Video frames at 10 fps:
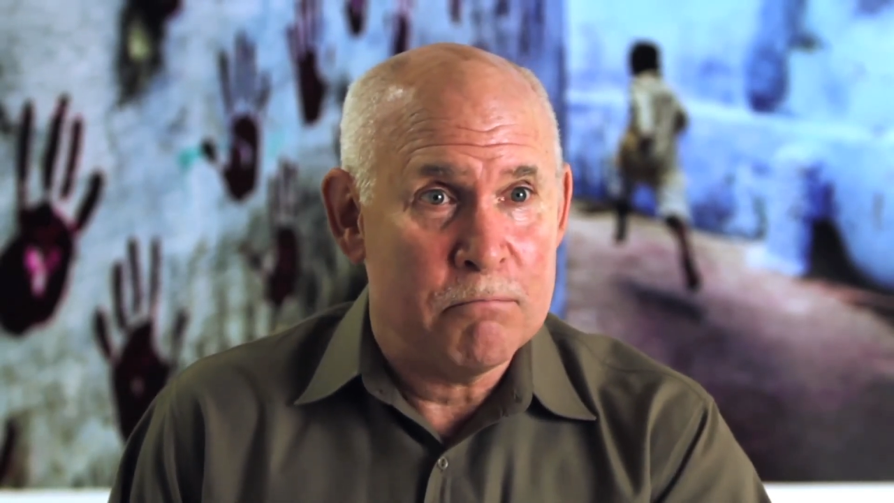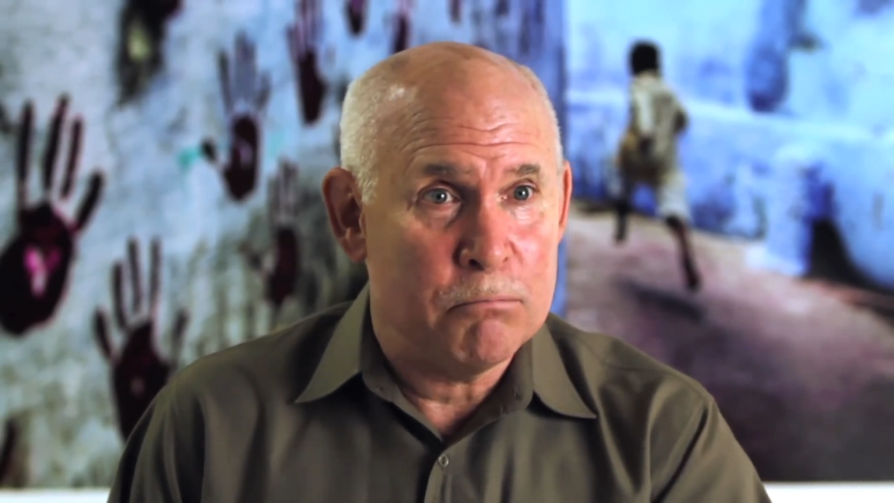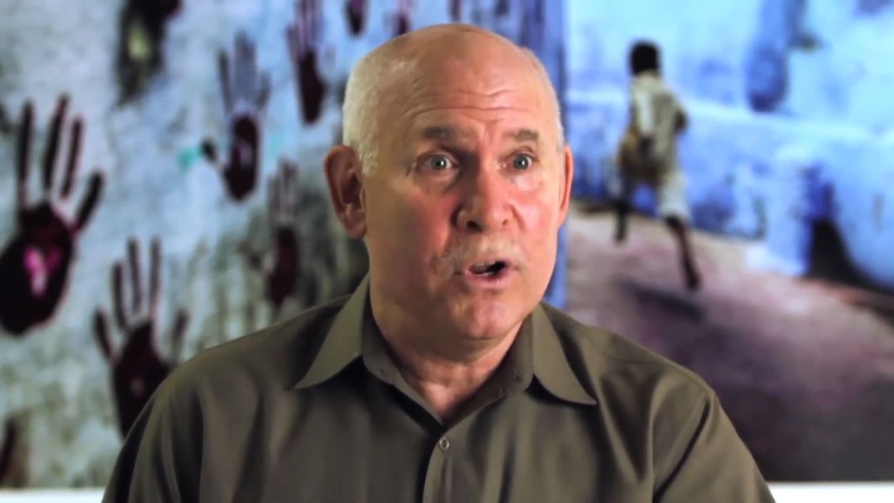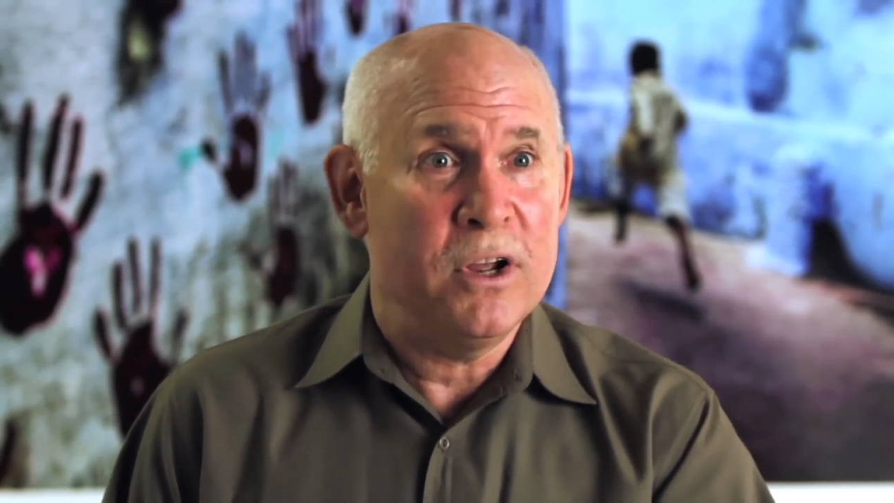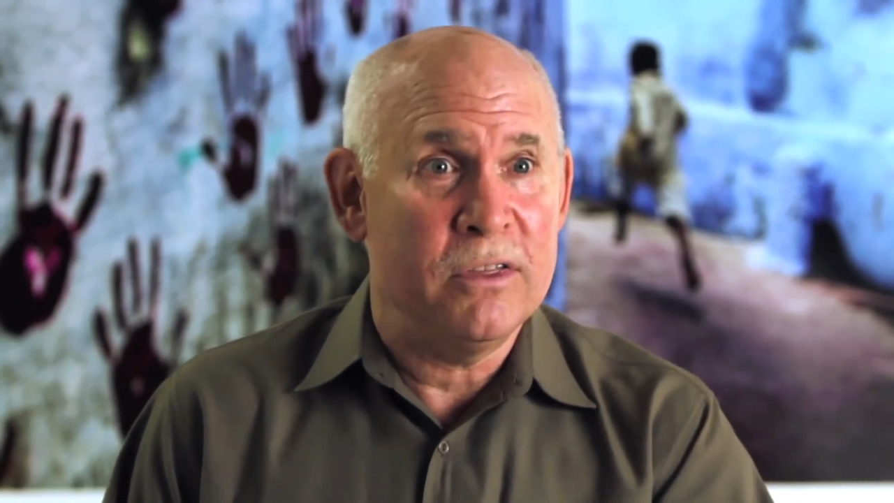
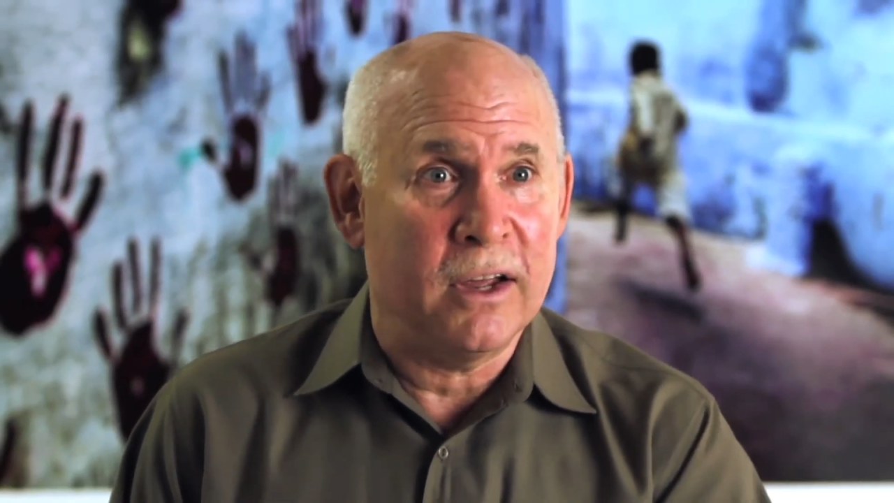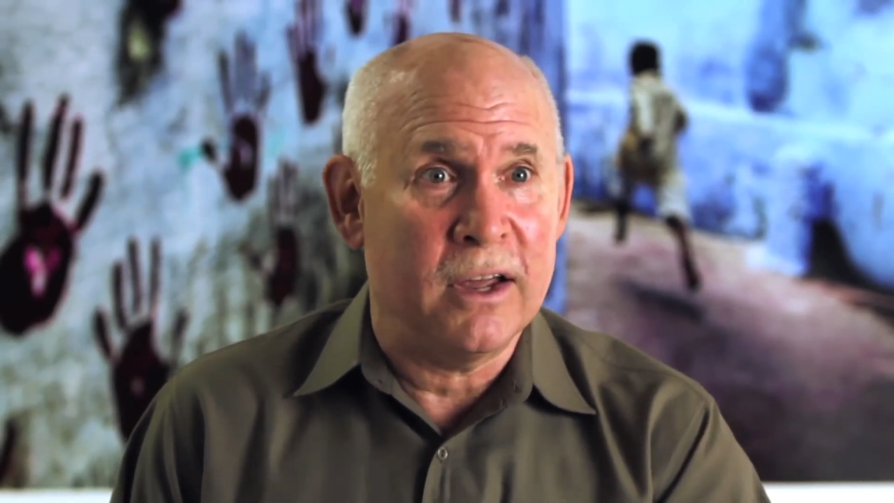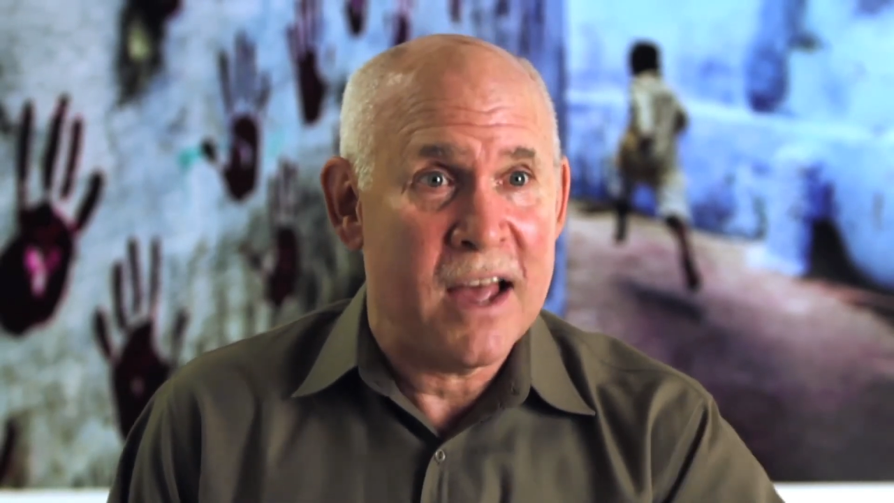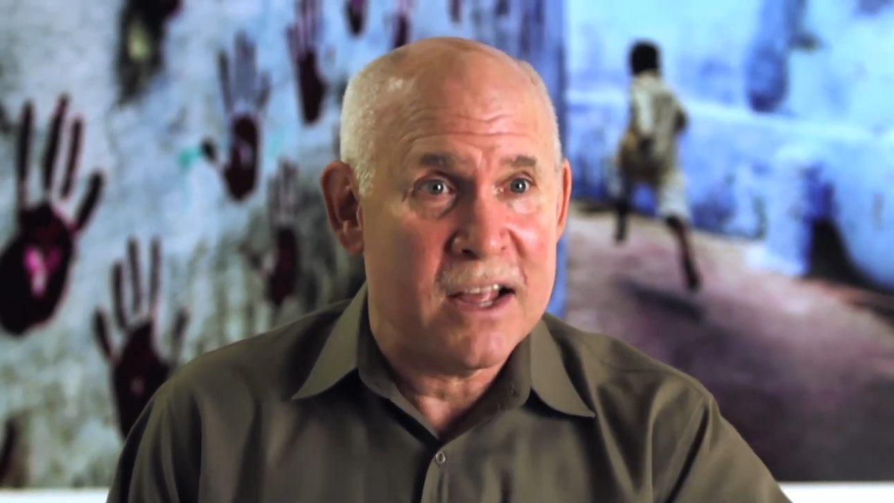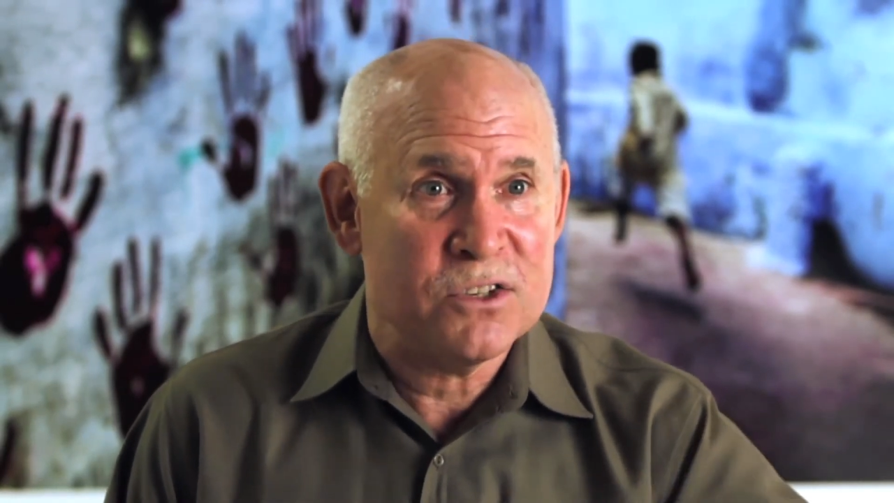breathing,
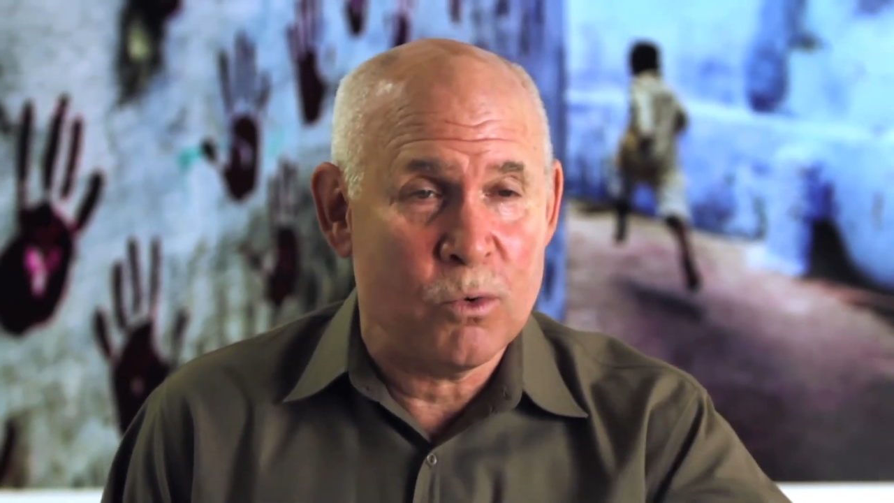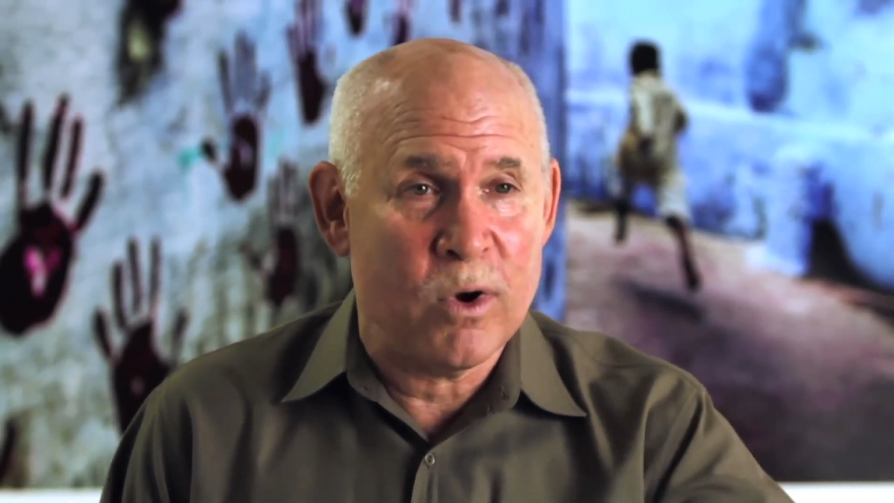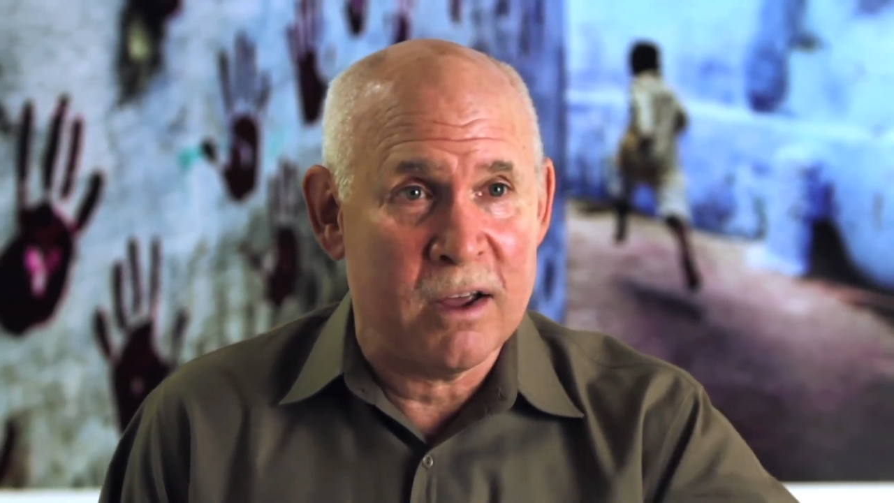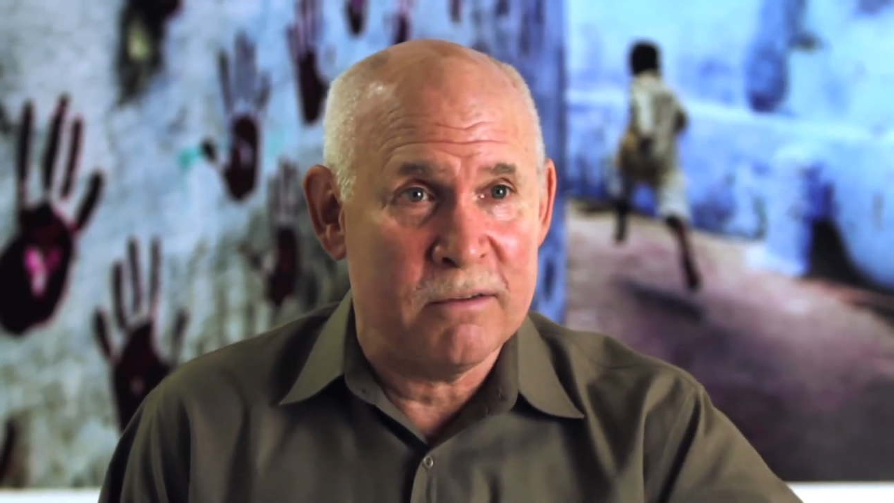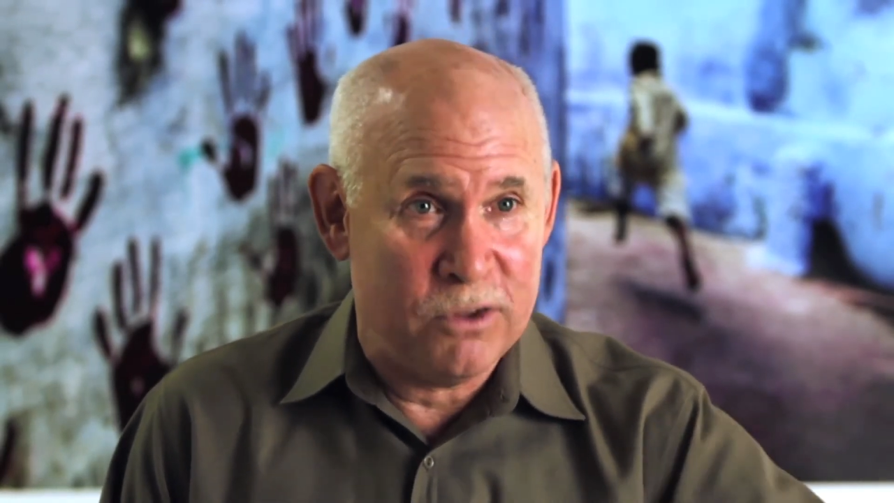and that's the way
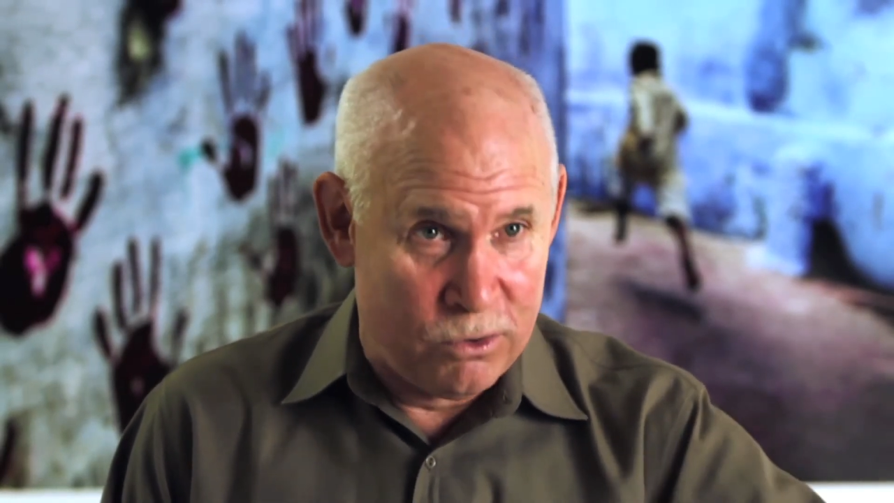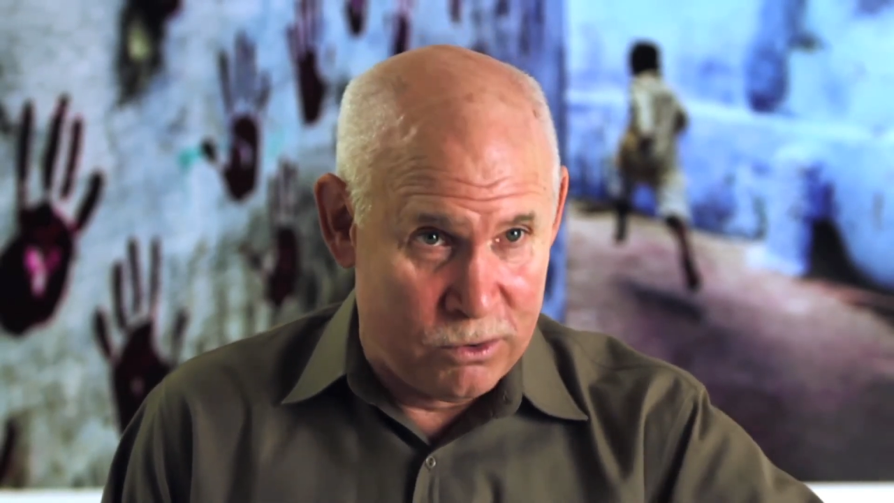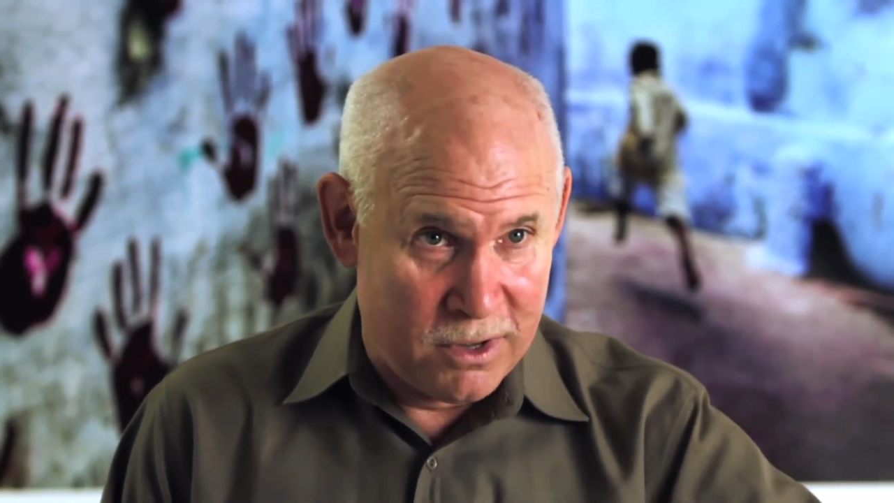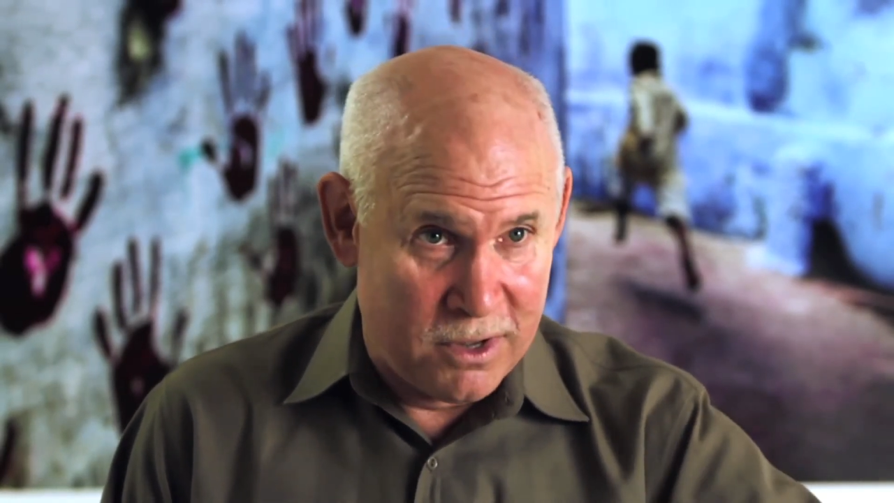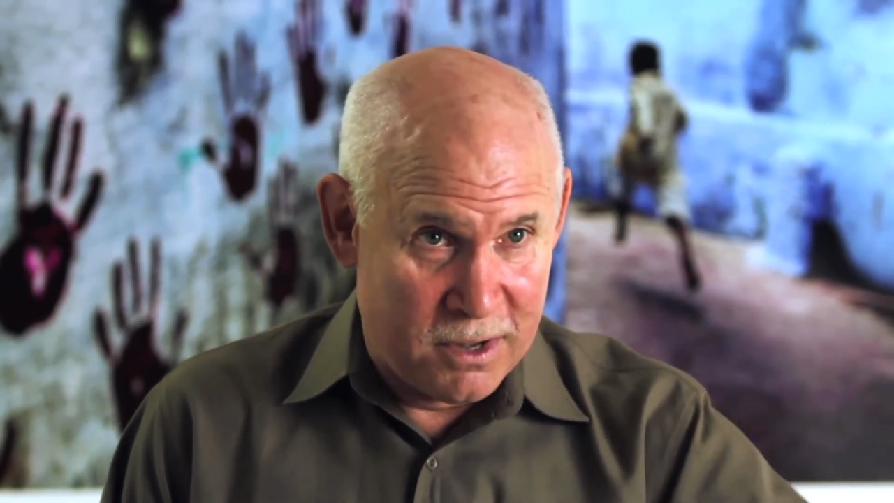I view
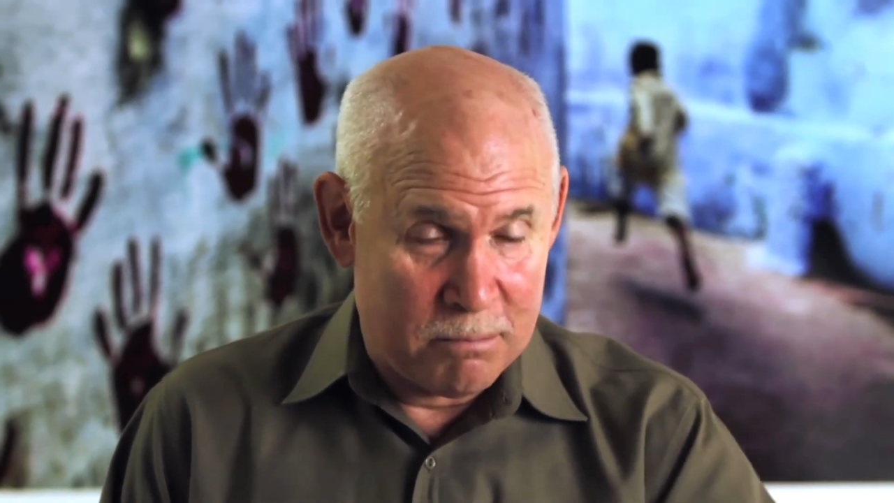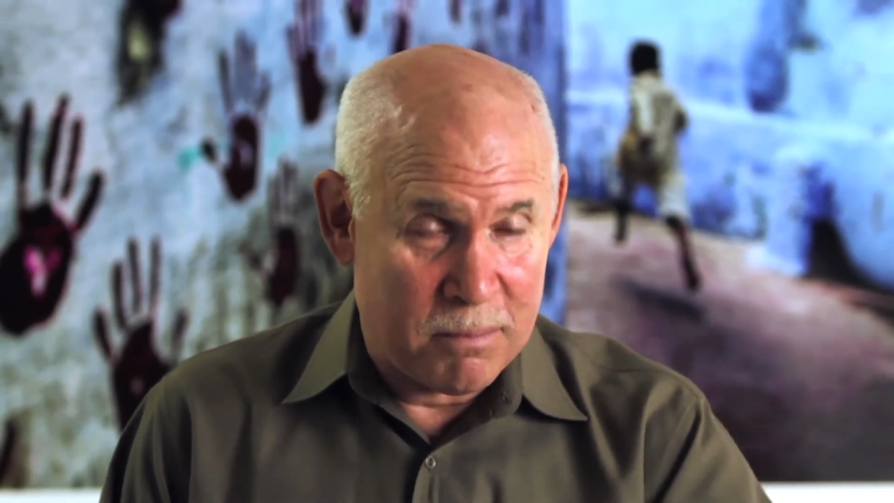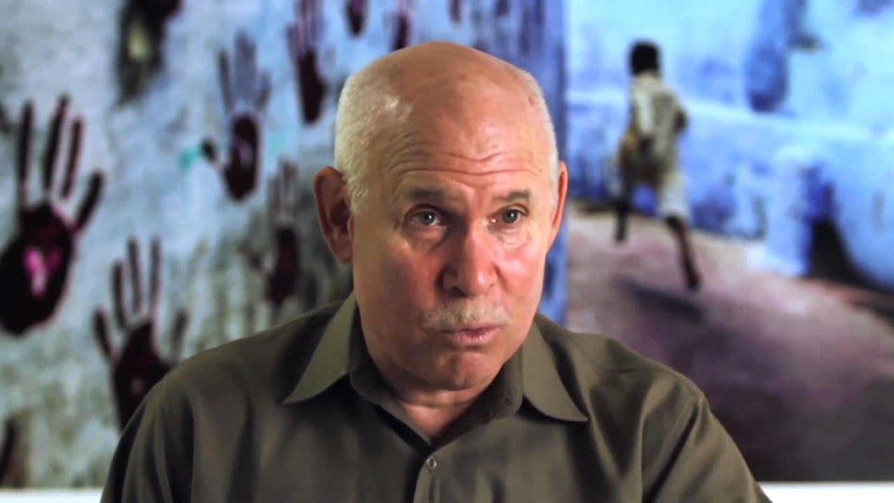my